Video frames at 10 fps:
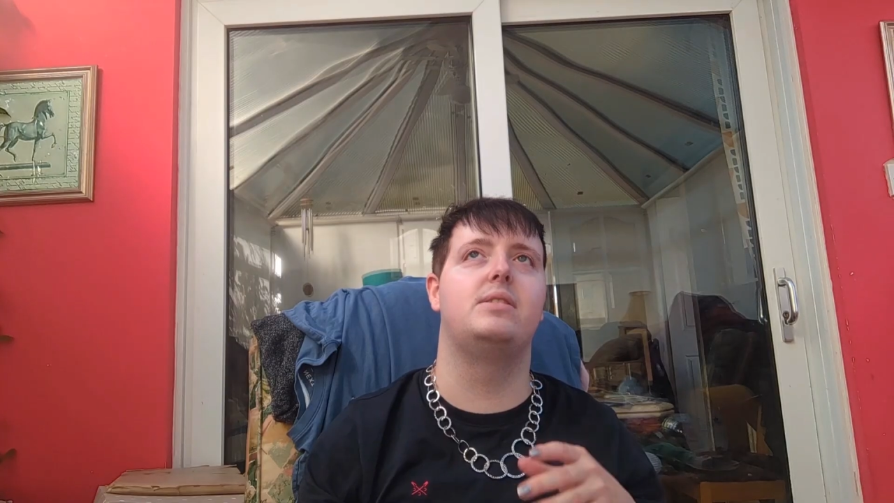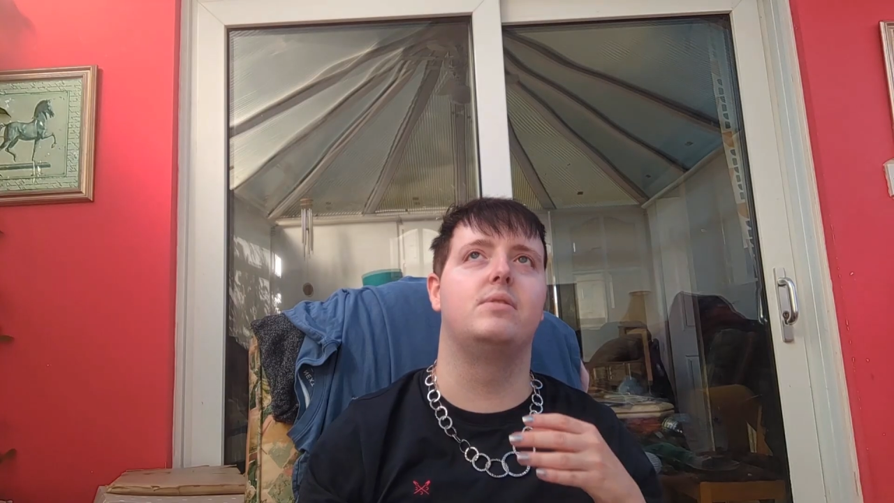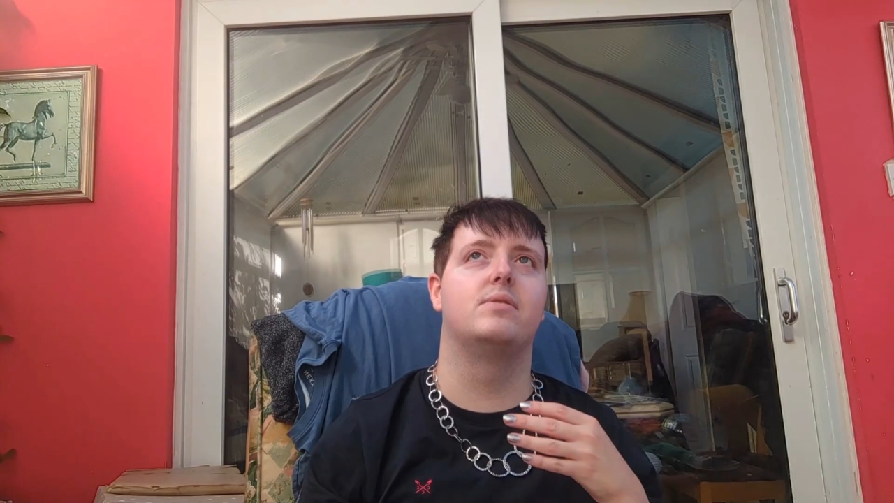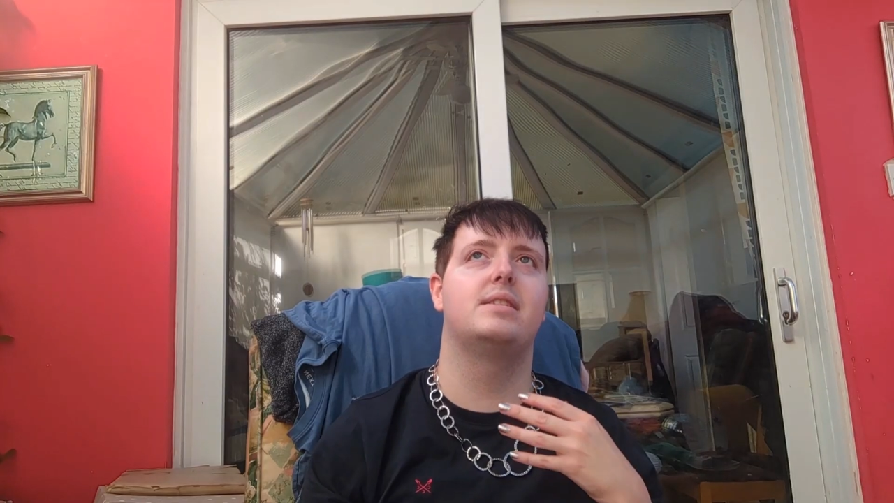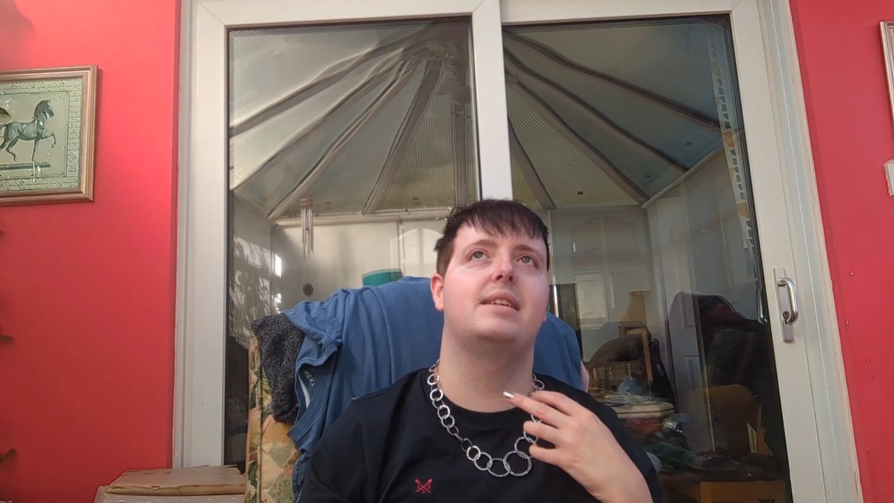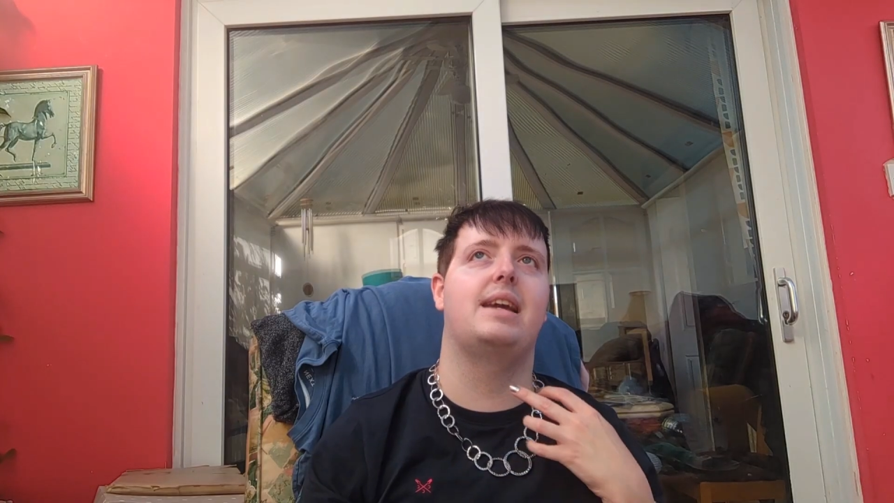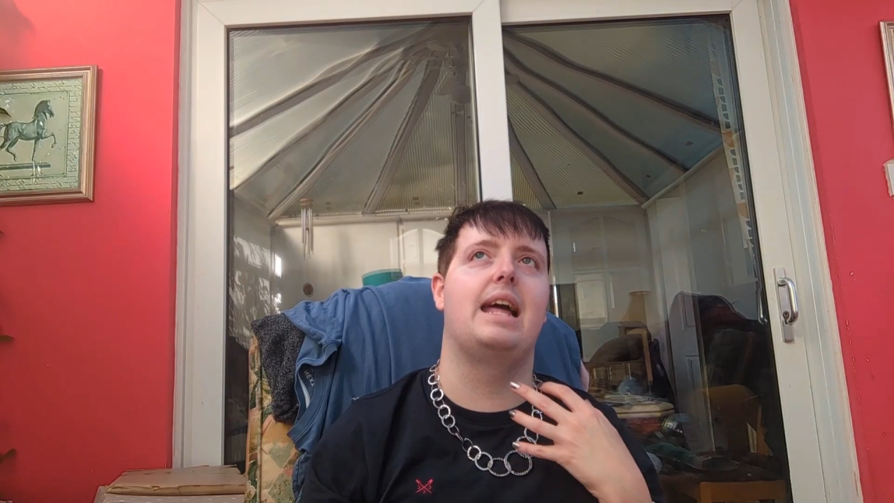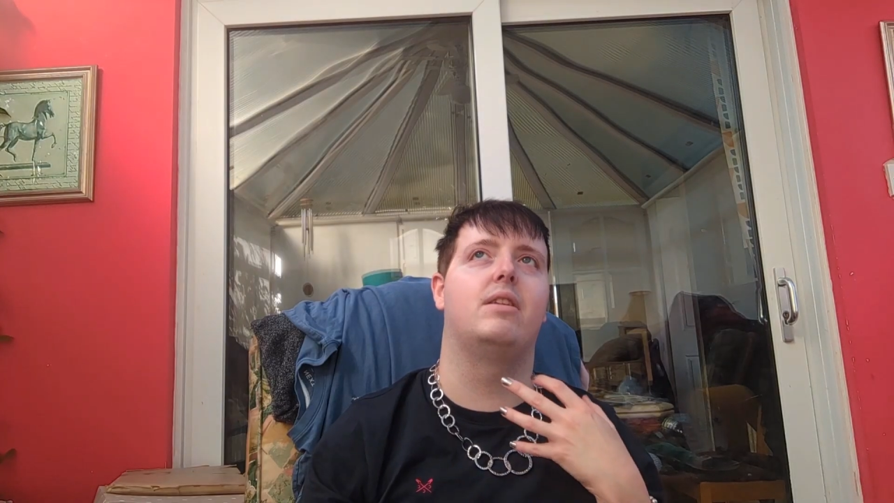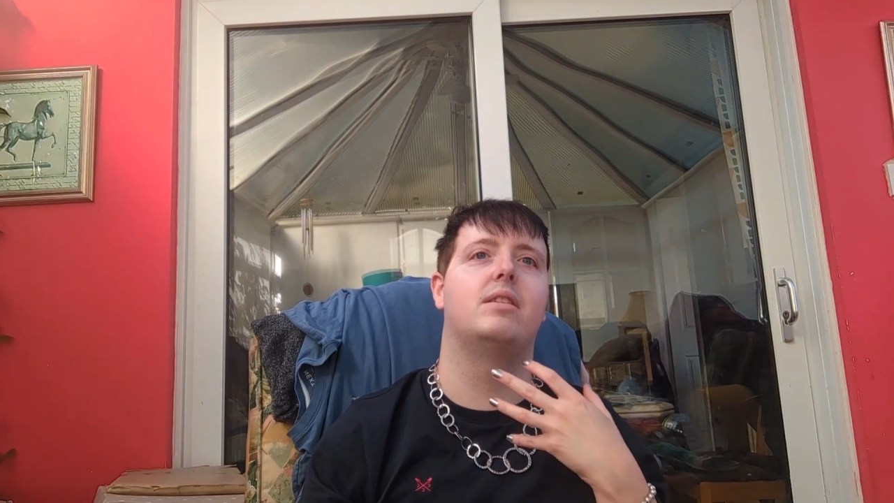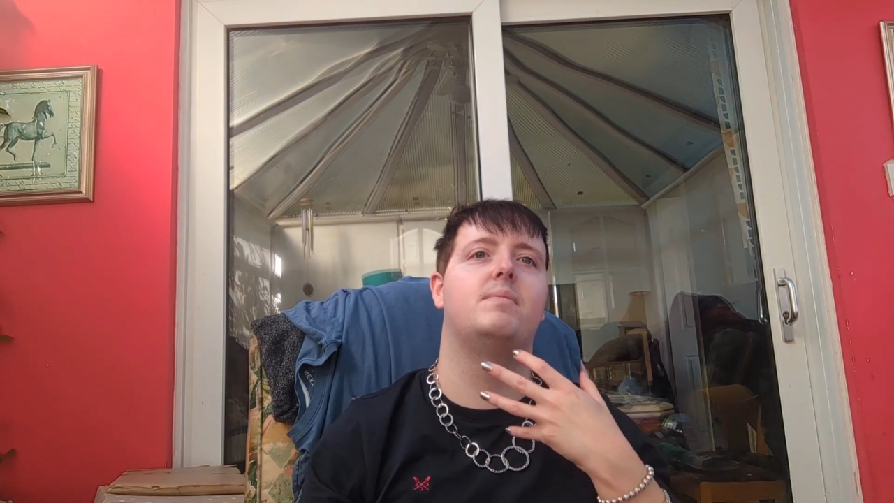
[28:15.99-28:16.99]
don't, it
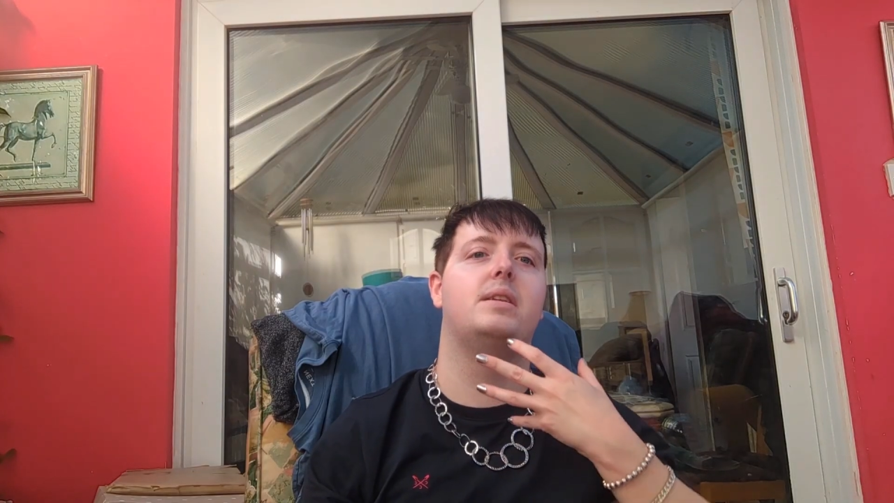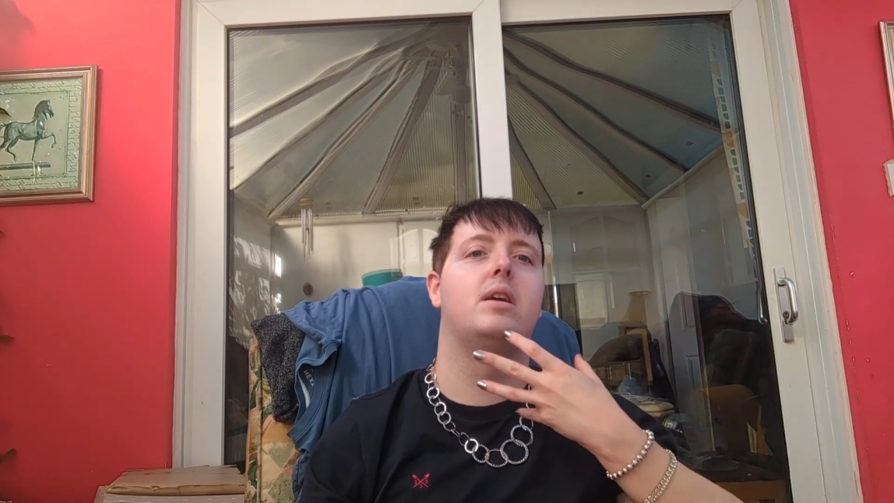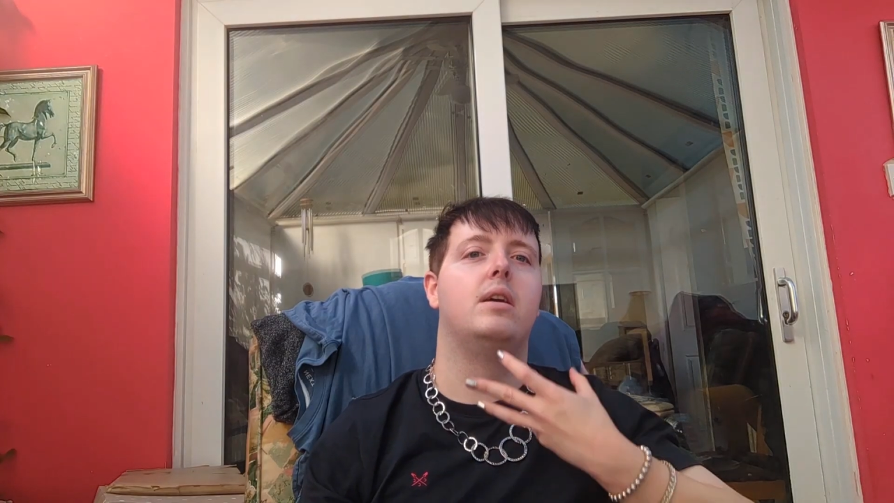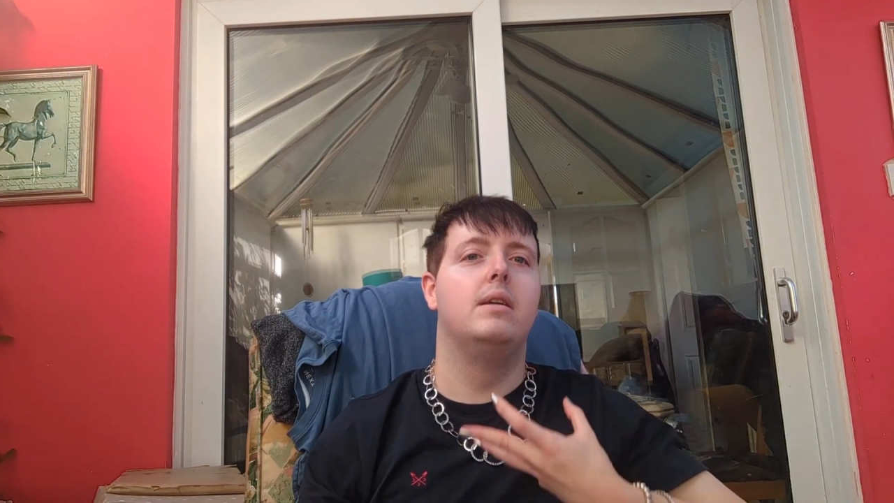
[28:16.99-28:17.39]
can look a bit